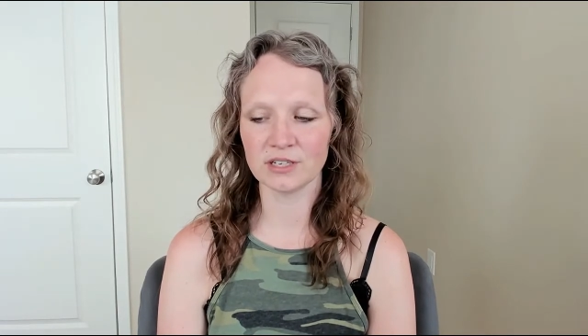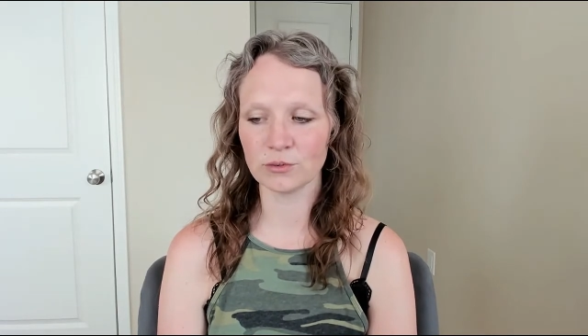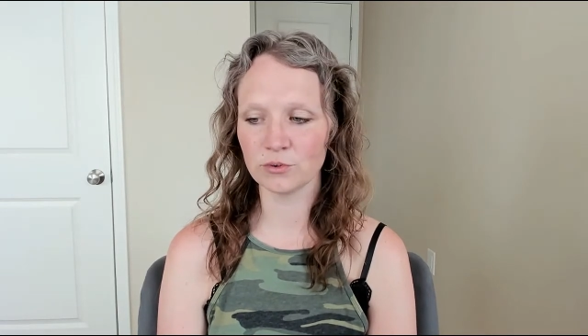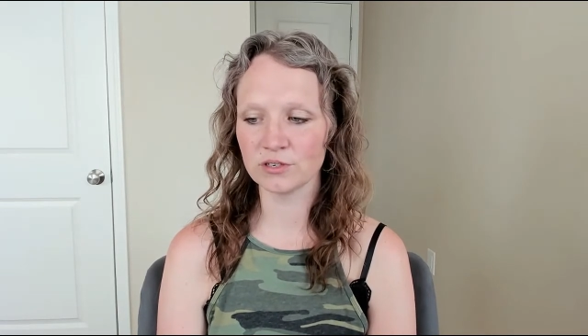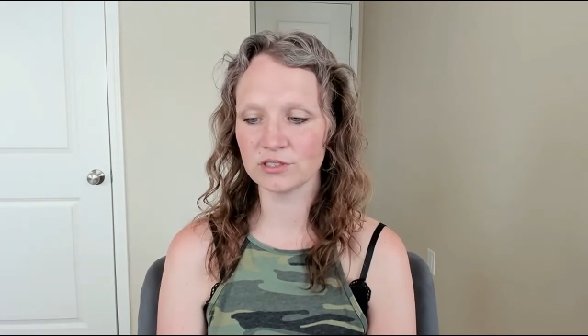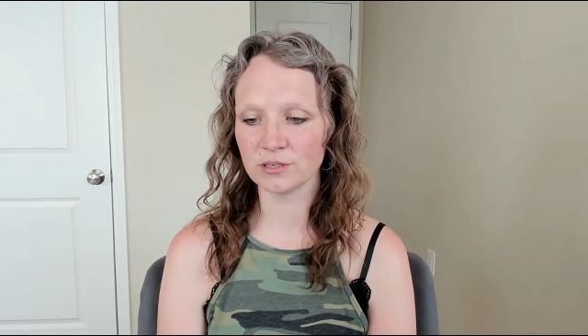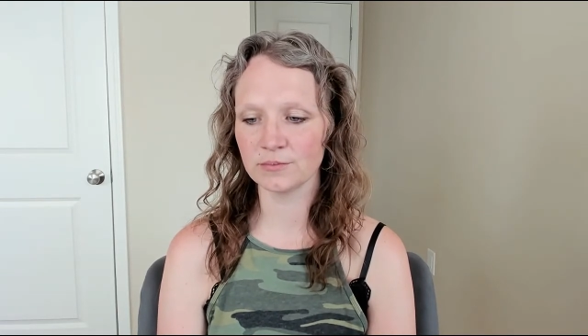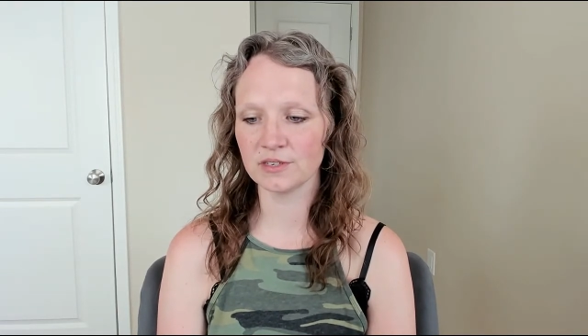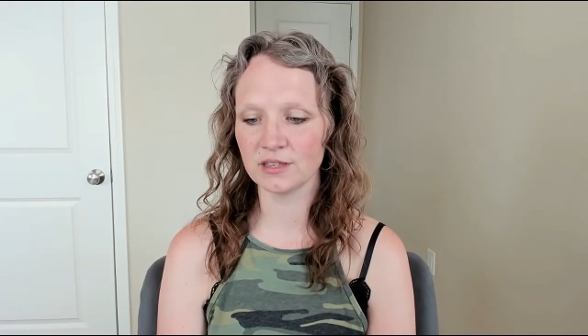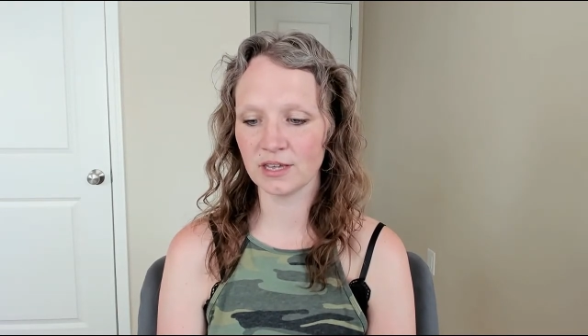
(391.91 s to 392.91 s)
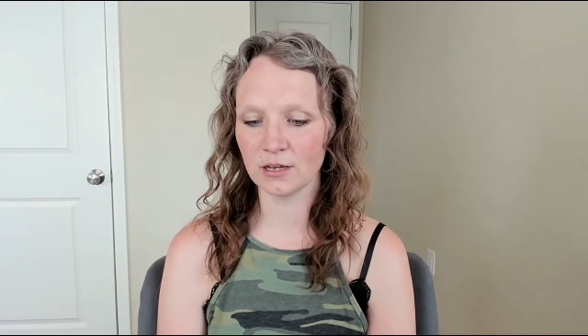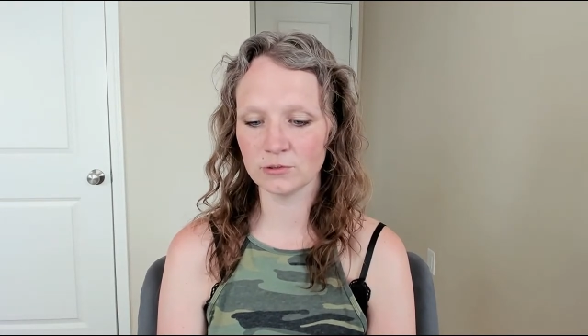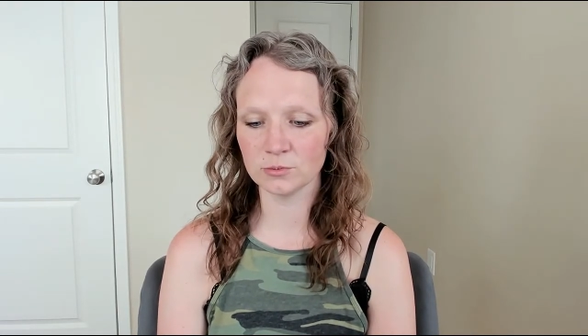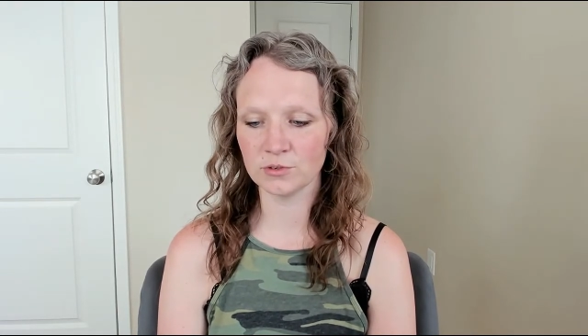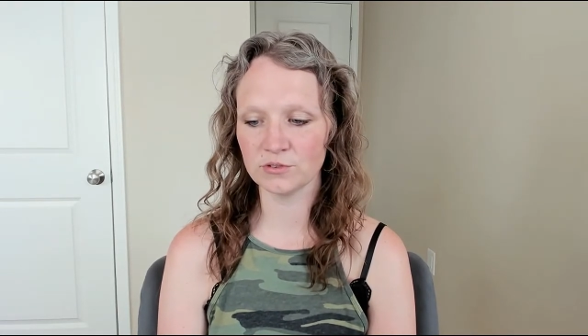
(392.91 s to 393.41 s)
Like, what is something that
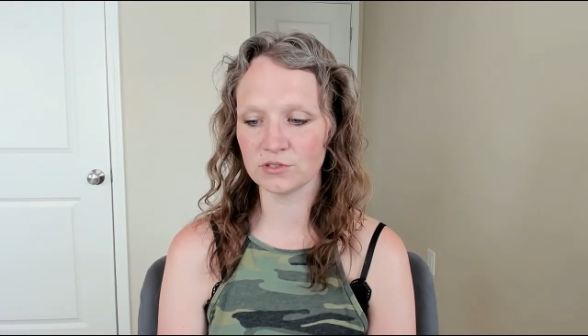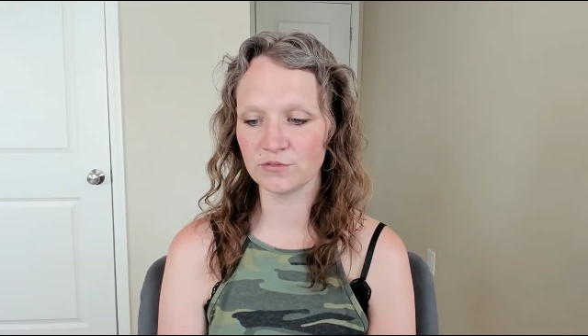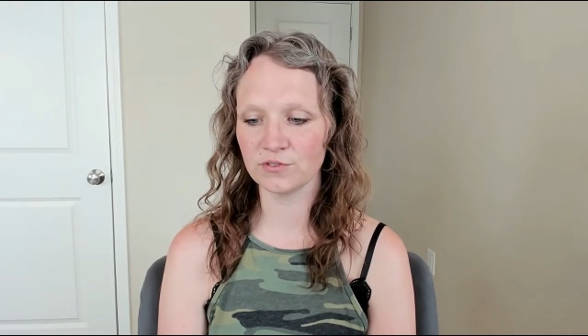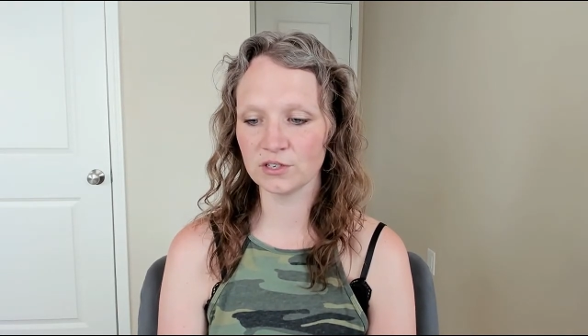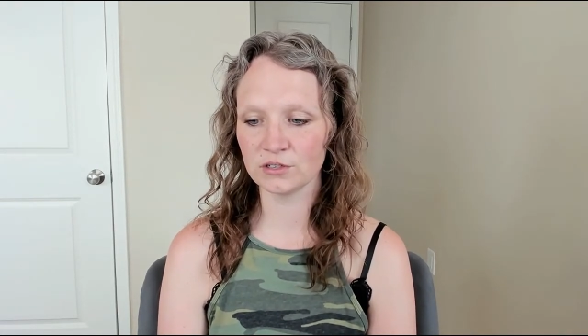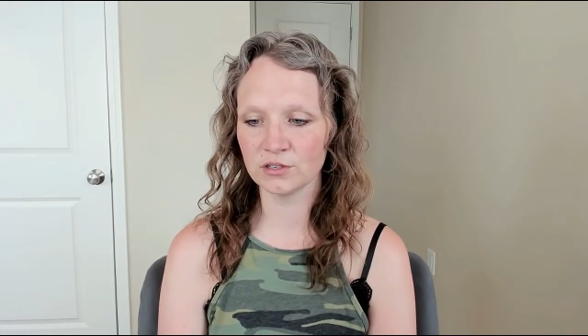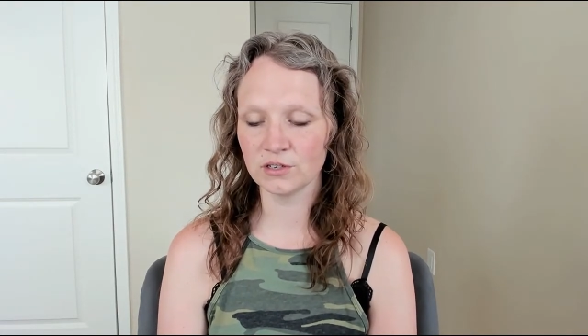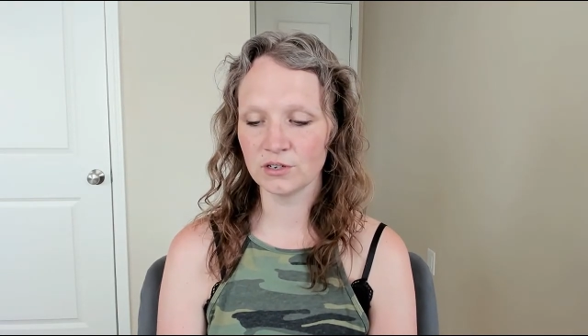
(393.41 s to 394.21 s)
helps me to feel